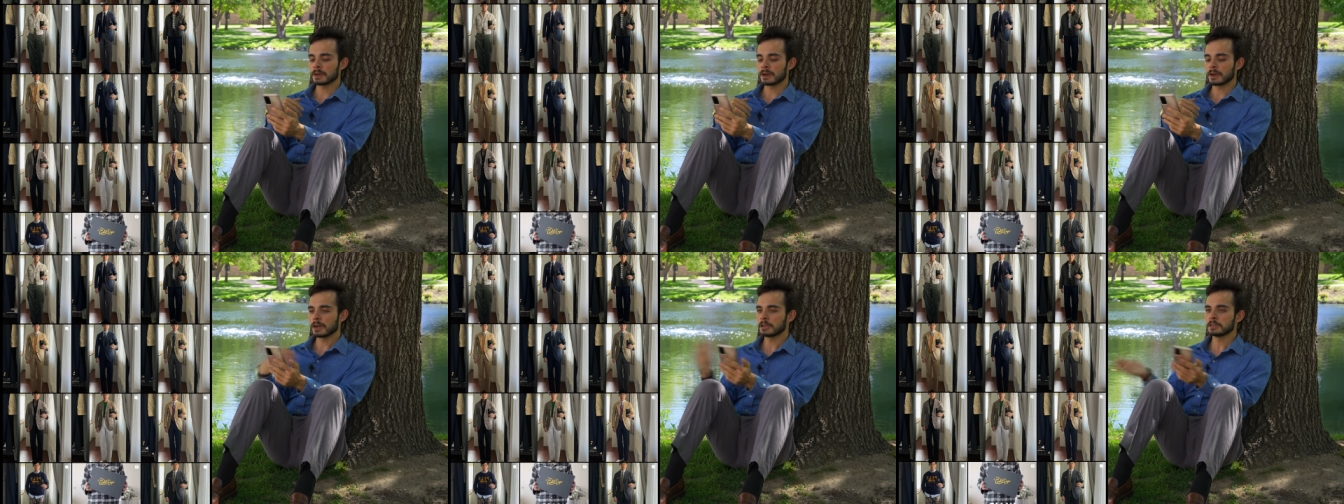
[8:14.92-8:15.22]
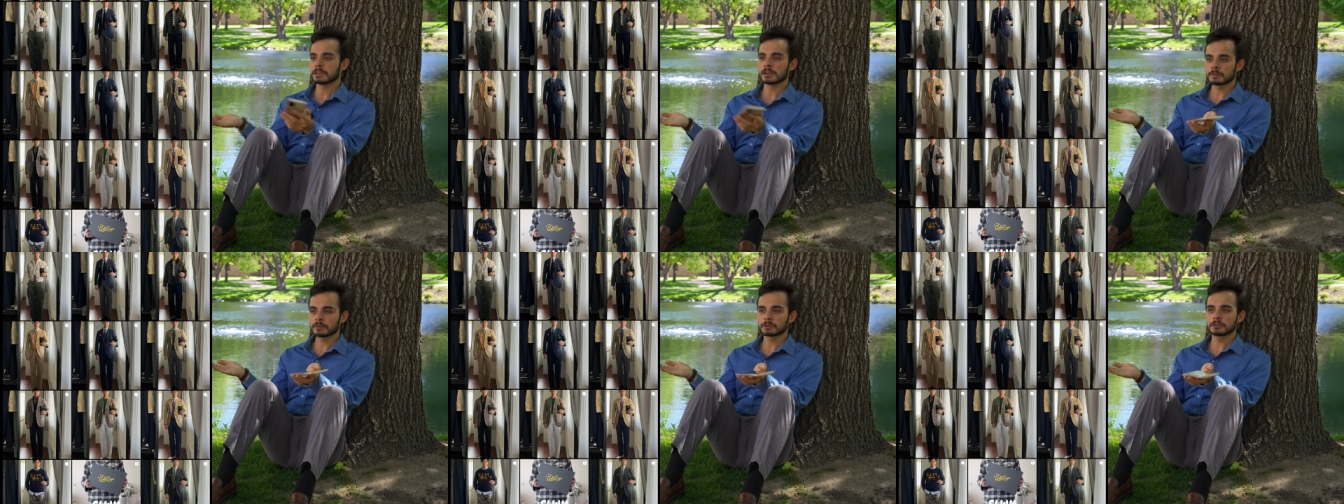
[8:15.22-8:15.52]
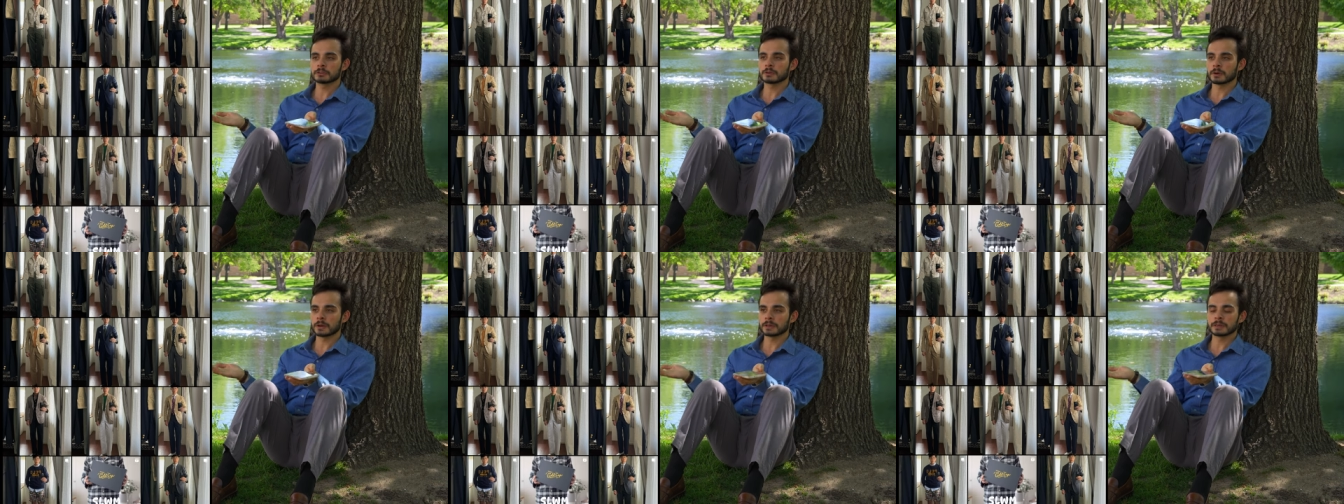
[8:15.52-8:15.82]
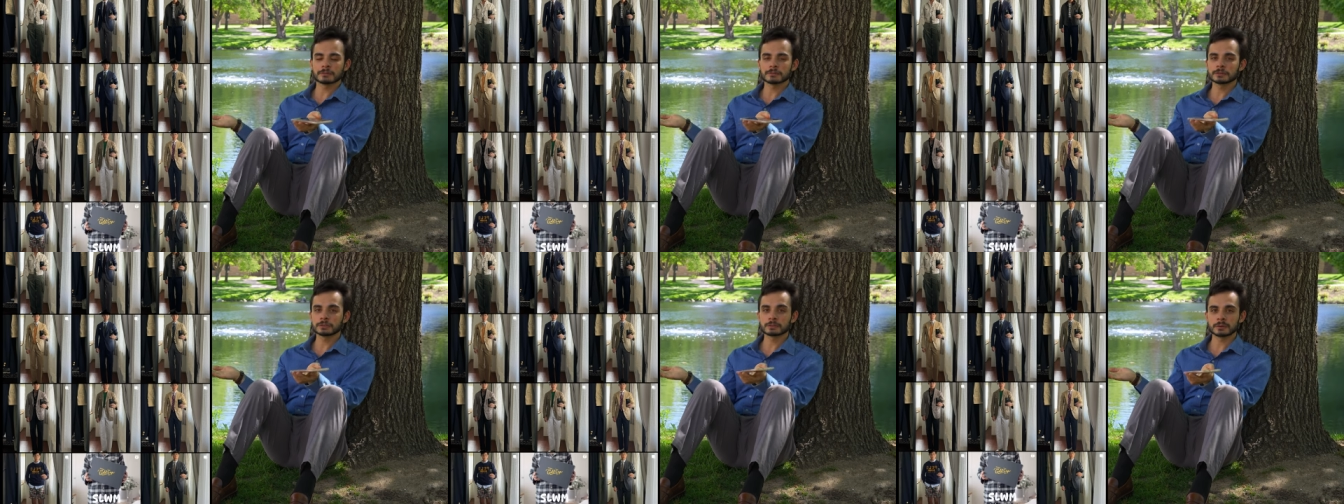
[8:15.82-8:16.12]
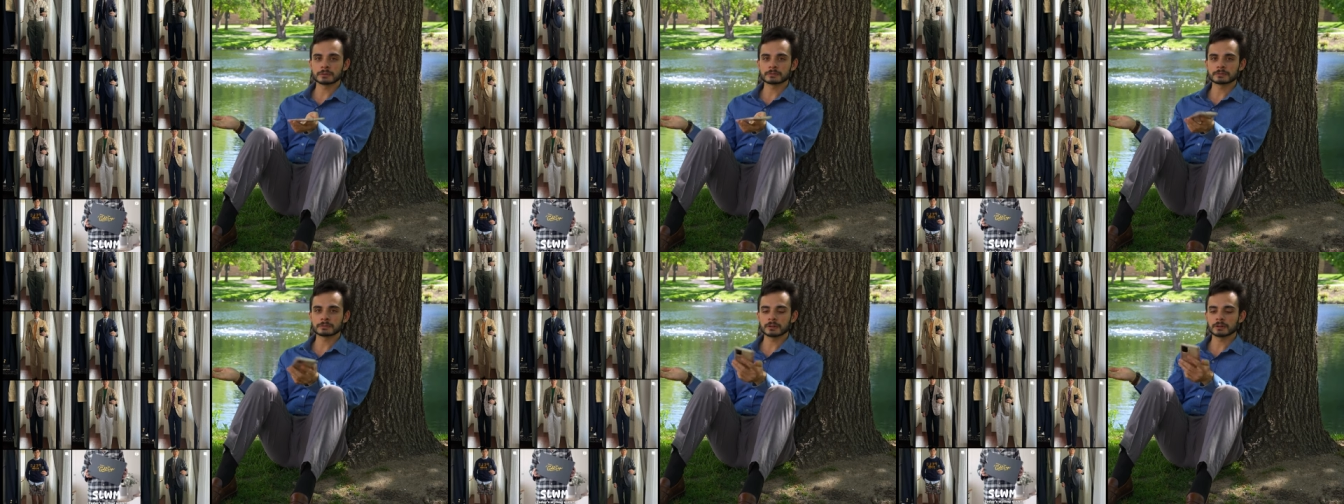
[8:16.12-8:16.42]
I never do. I never do
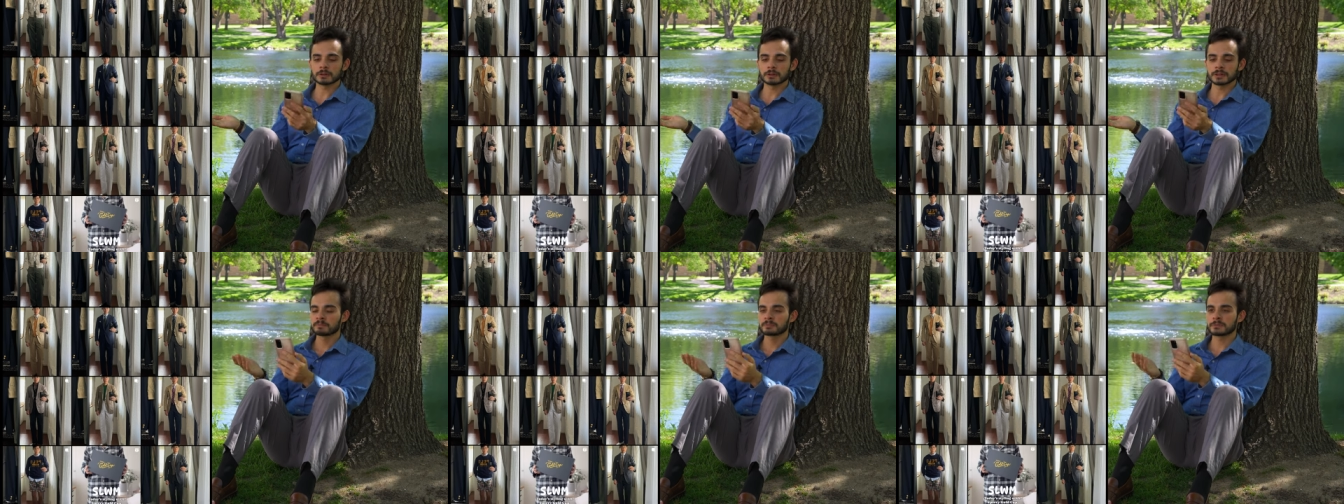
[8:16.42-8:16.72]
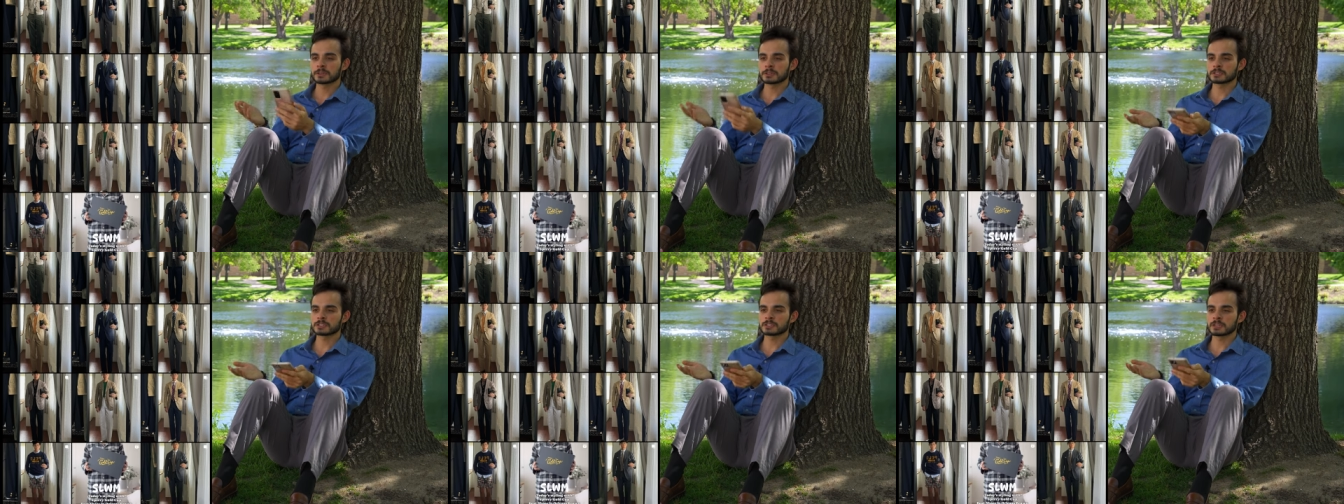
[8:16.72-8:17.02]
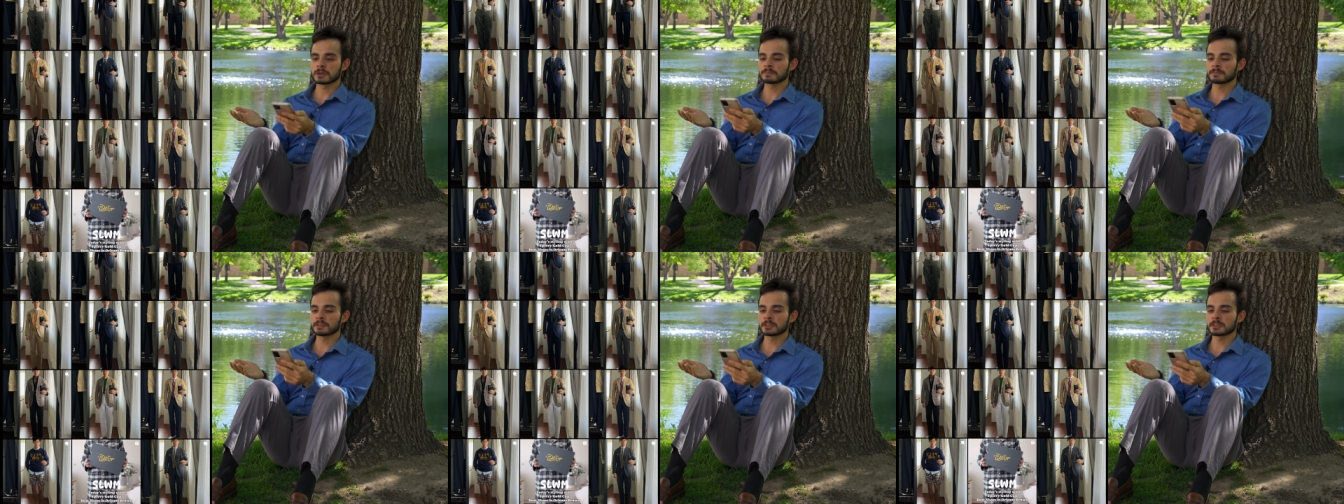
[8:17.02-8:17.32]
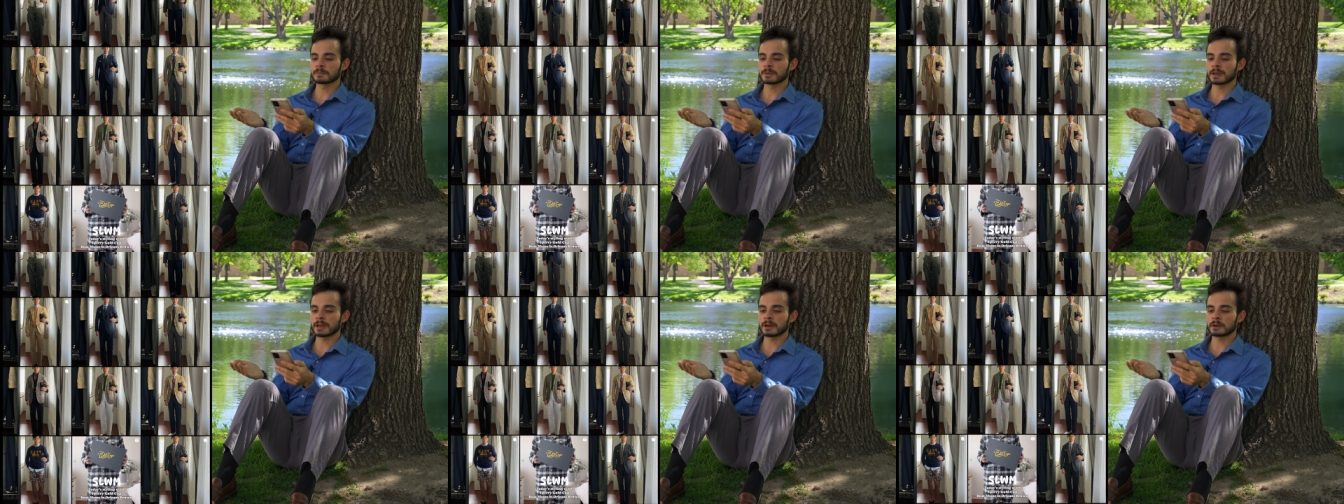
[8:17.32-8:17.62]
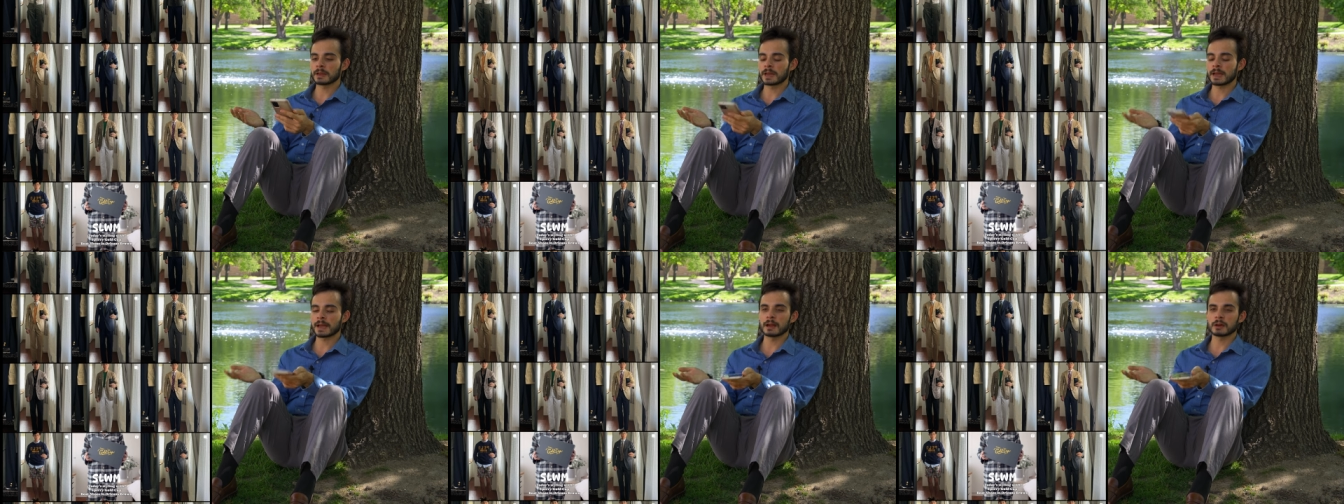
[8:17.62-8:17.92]
unfollow it. There's something
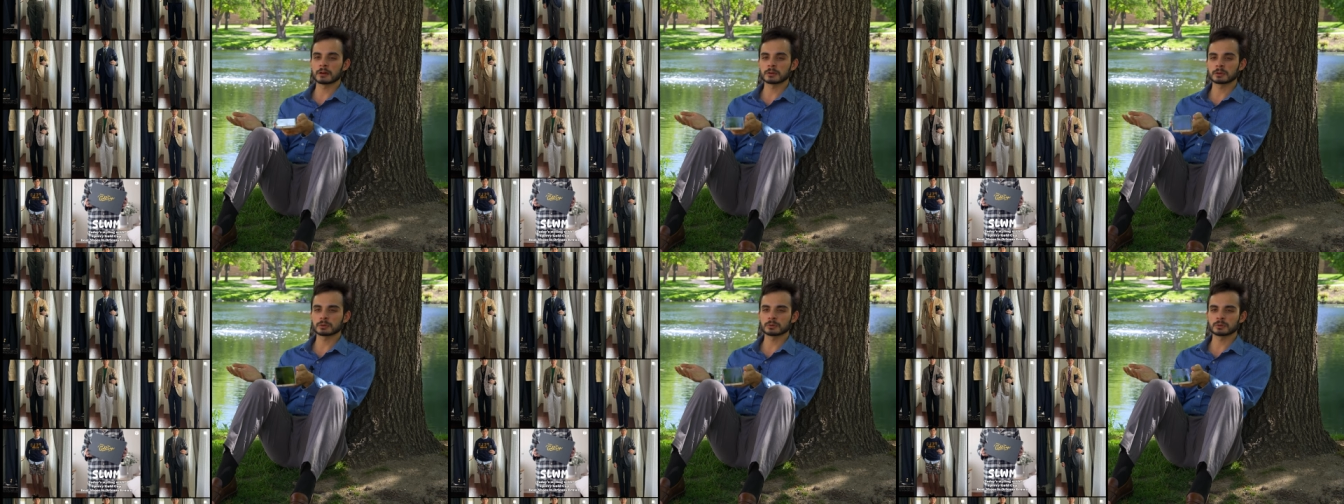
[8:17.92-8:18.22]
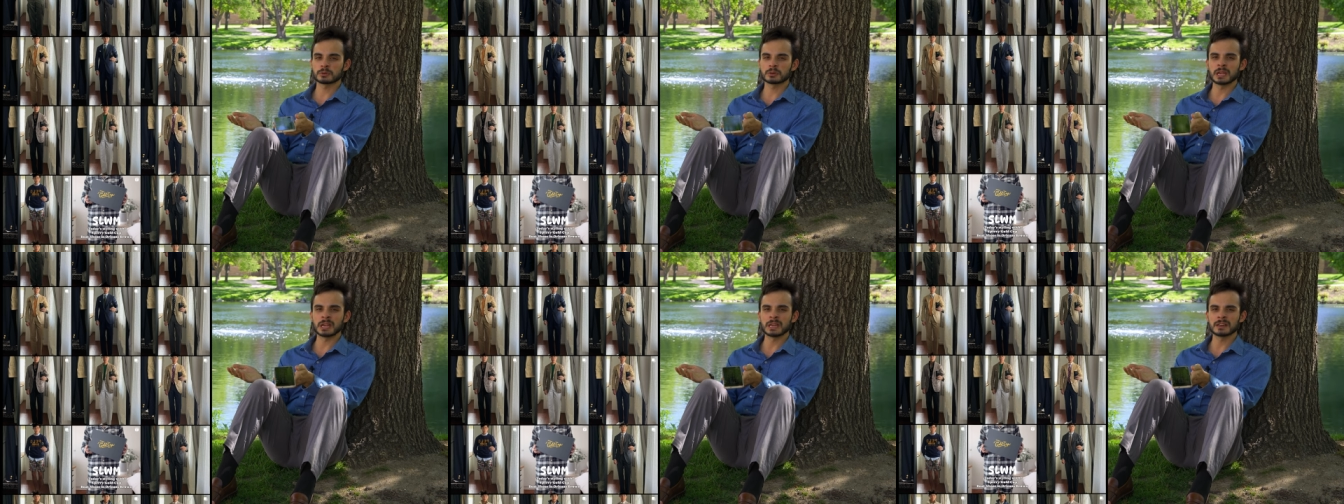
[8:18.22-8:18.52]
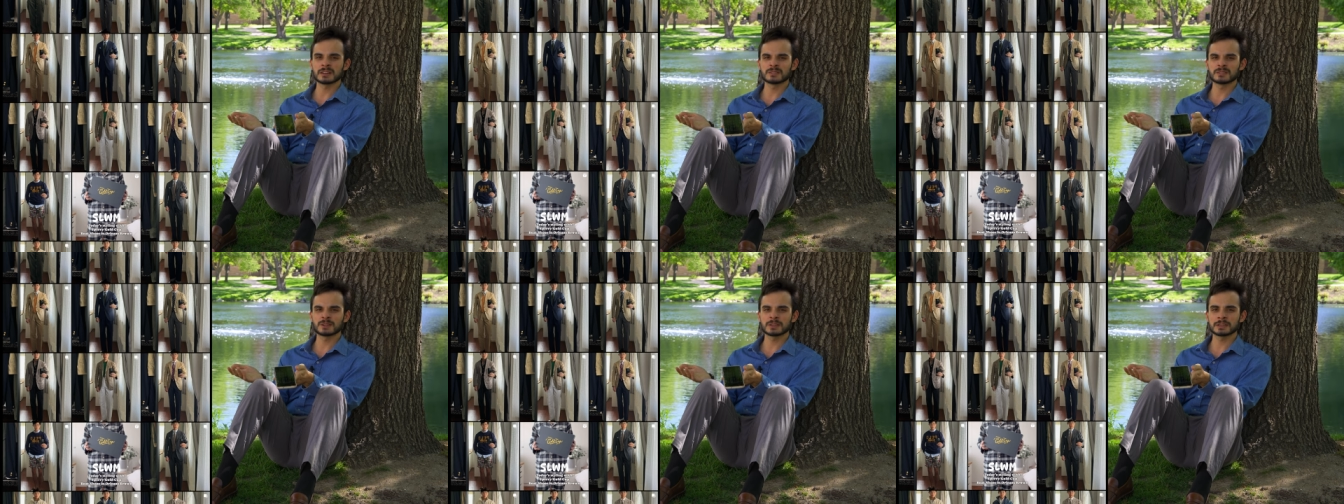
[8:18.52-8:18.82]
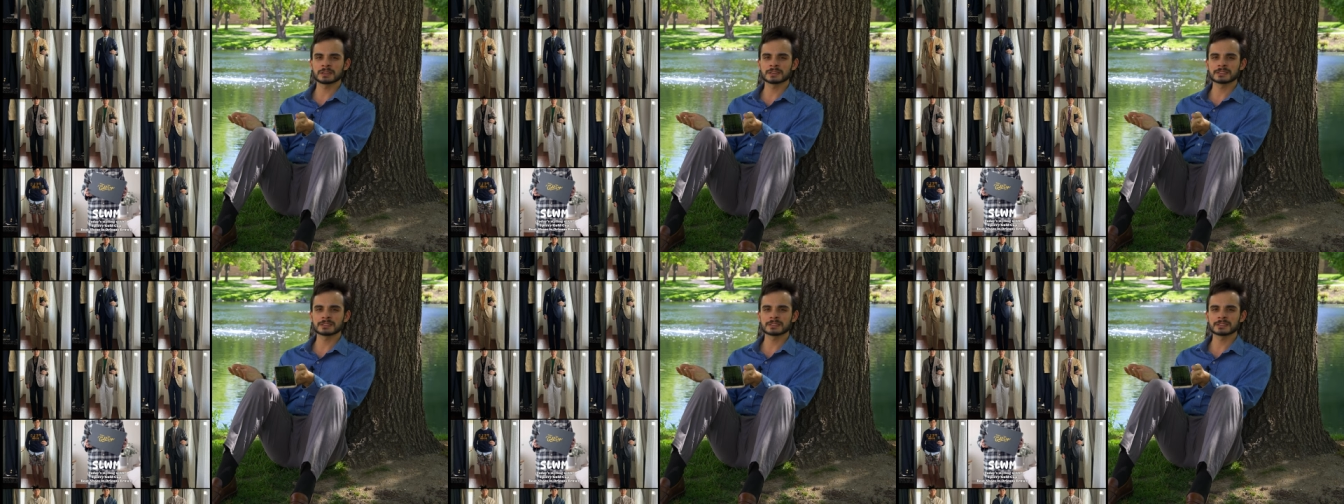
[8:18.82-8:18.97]
about how creative he